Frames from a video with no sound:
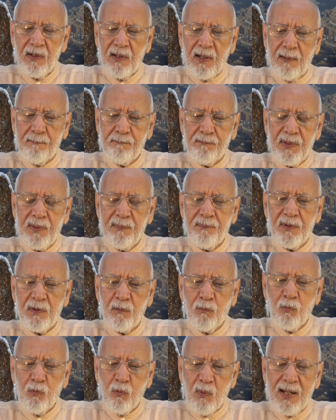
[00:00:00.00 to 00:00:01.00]
and people
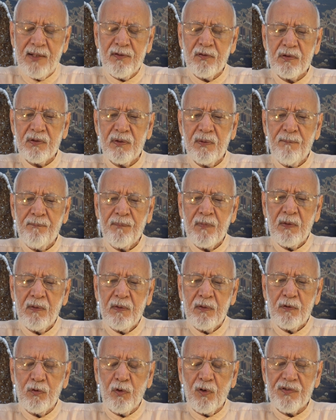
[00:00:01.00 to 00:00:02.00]
want
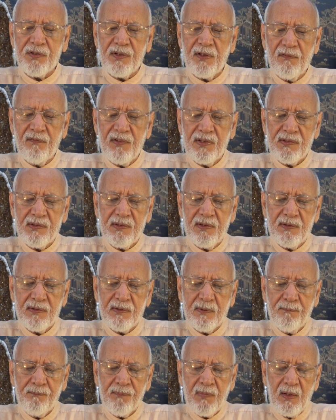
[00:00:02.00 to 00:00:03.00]
your
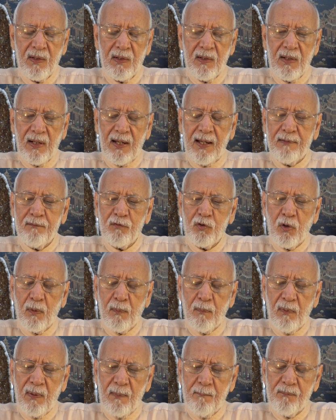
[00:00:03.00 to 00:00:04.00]
services, and
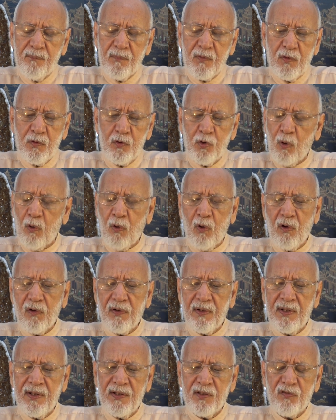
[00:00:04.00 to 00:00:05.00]
your
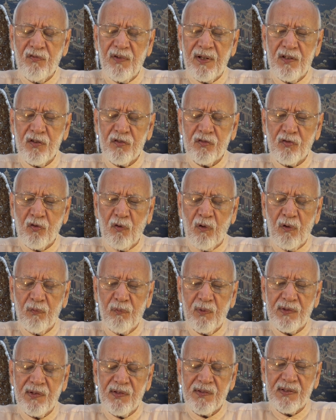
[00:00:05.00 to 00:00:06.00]
aura is very strong
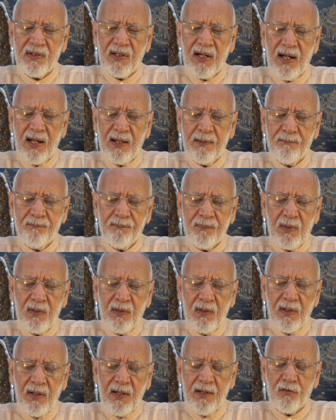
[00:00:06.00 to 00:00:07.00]
with this card,
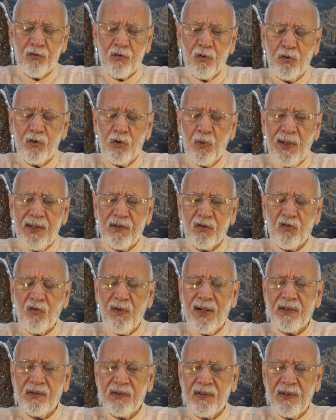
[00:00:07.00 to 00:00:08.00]
and so you're
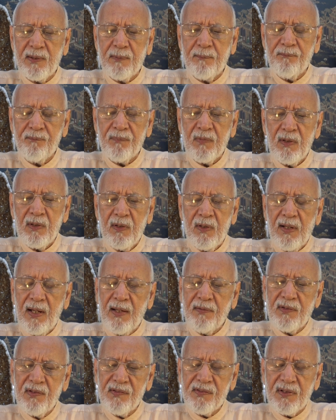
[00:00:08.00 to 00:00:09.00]
attracting.
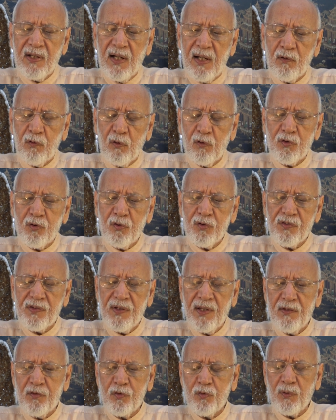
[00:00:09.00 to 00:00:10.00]
And this card also
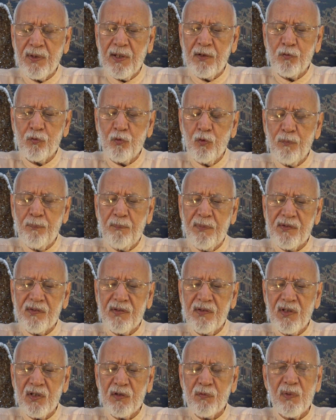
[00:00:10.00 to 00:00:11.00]
says you can do
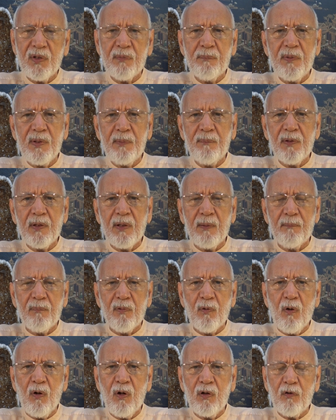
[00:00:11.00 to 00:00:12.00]
business with people
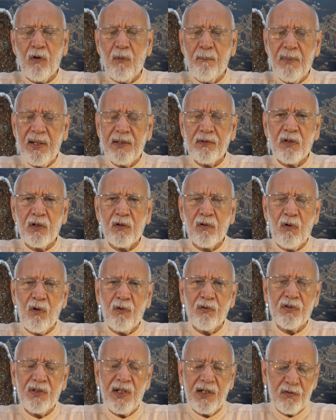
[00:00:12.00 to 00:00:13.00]
abroad, or make the
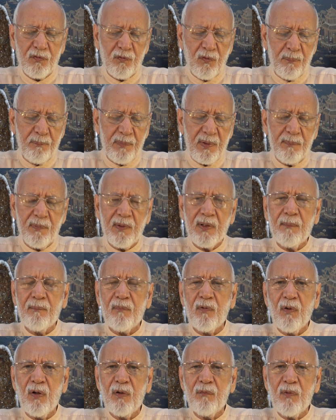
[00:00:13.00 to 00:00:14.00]
context for people
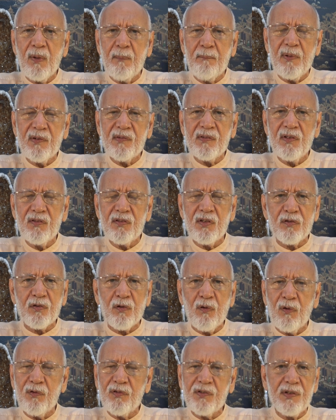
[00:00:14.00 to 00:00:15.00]
abroad where business is
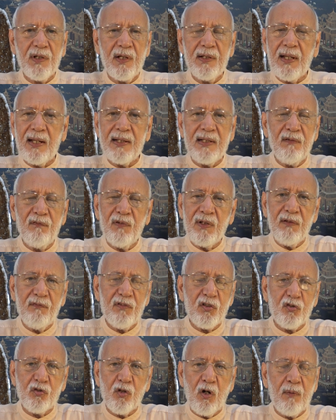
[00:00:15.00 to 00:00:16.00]
concerned. And even
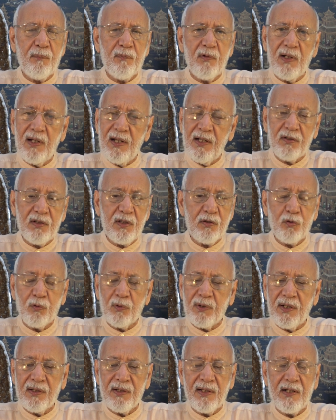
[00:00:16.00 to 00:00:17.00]
if it's job related, you
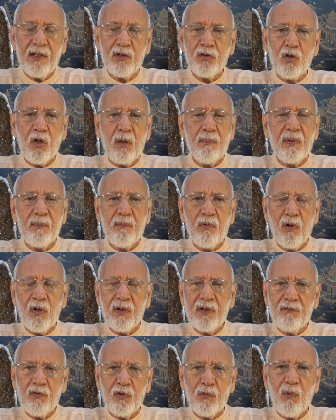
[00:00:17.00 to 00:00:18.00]
can get a job
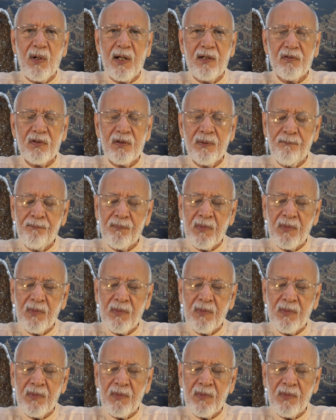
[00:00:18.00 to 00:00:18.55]
abroad if you want.